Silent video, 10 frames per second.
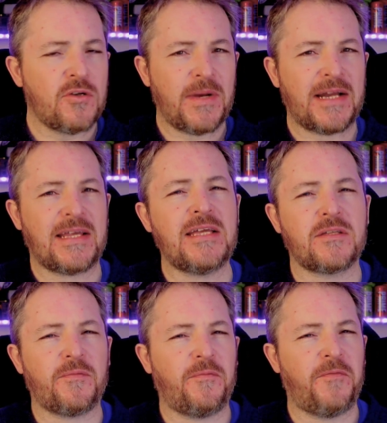It's not bad.
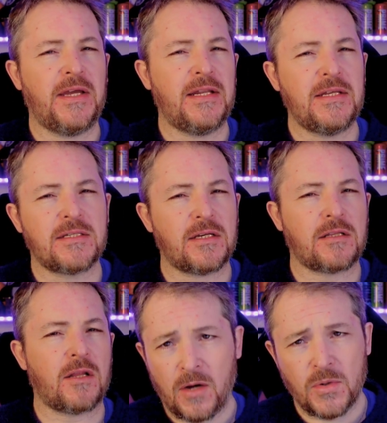It's fairly
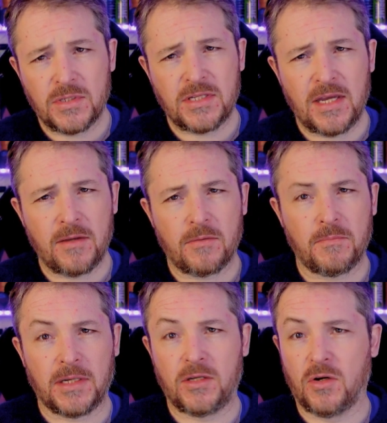subtle. I won't say,
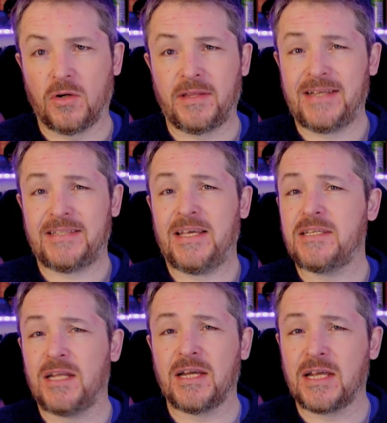my God, that
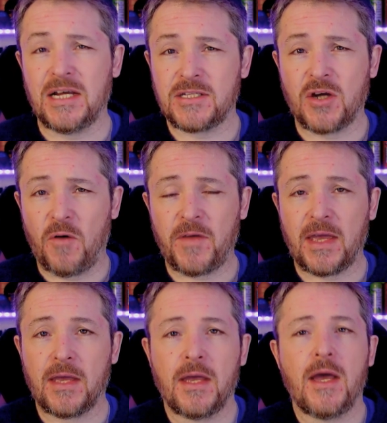tastes like an iced
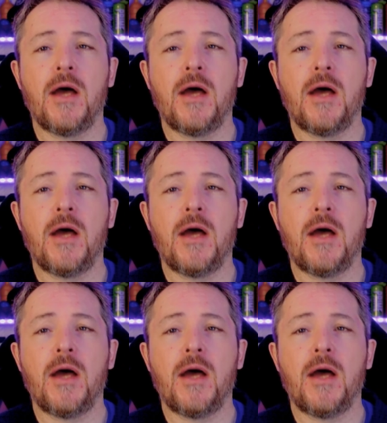coffee.